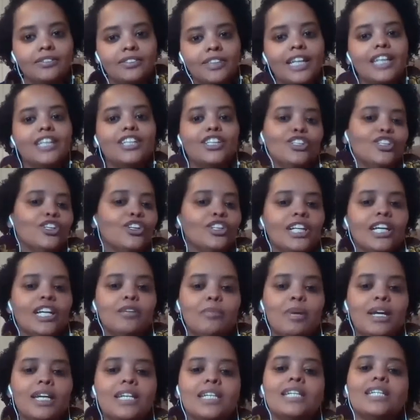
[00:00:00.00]
Like, you know, like
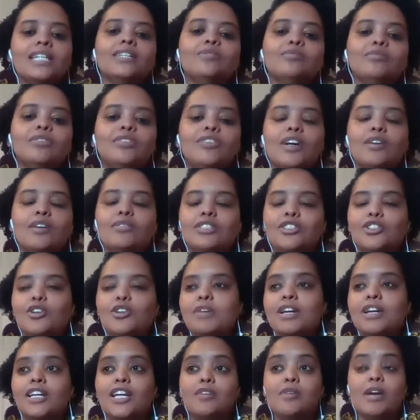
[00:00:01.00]
my aunt, if I was to go
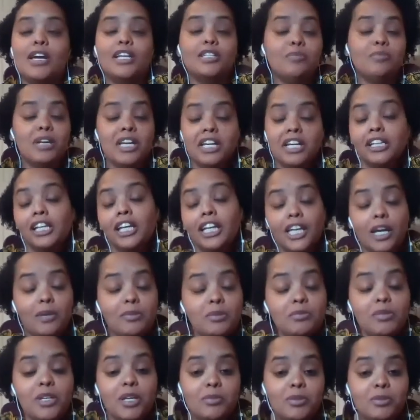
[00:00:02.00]
back, I'd ask my aunt, like, how
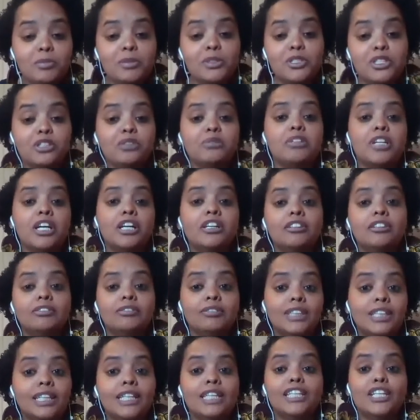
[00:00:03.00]
many Black people do you
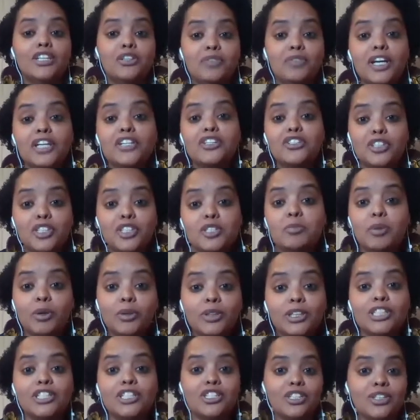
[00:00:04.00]
know that you've actually
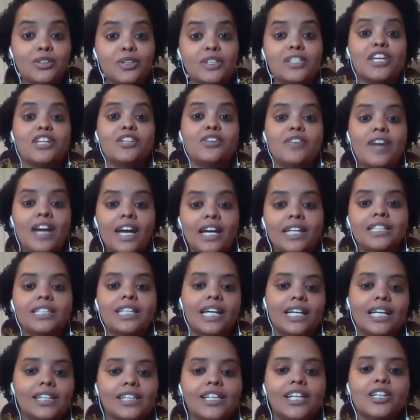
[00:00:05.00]
spoken to and that you've had
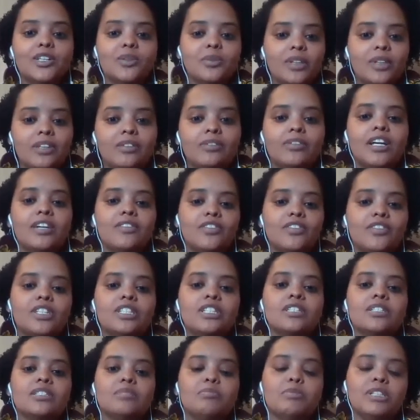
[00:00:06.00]
dialogue with, right?
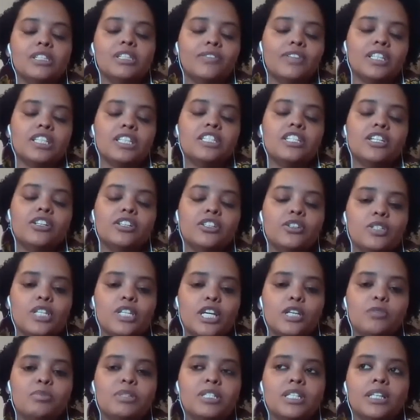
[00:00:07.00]
Versus believing
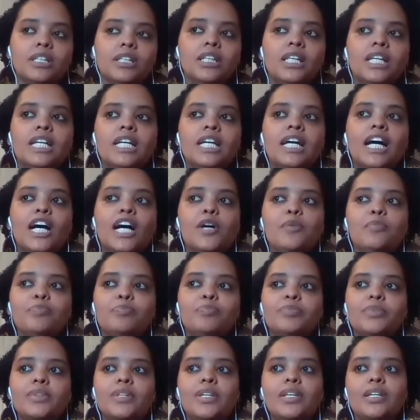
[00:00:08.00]
stereotypes.
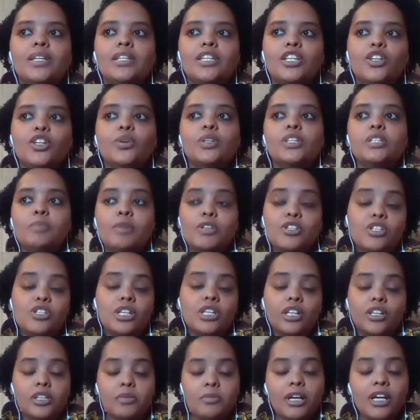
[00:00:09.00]
And, you know, especially
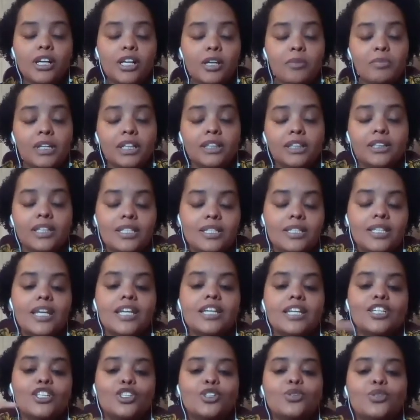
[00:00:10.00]
here in America, I'm like,
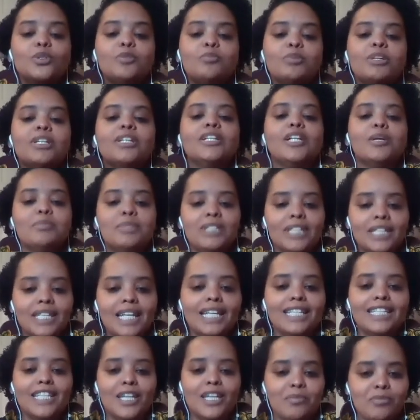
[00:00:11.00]
you would be clumped in
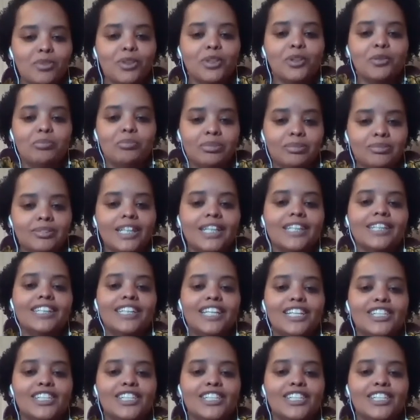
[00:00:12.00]
that same group, right?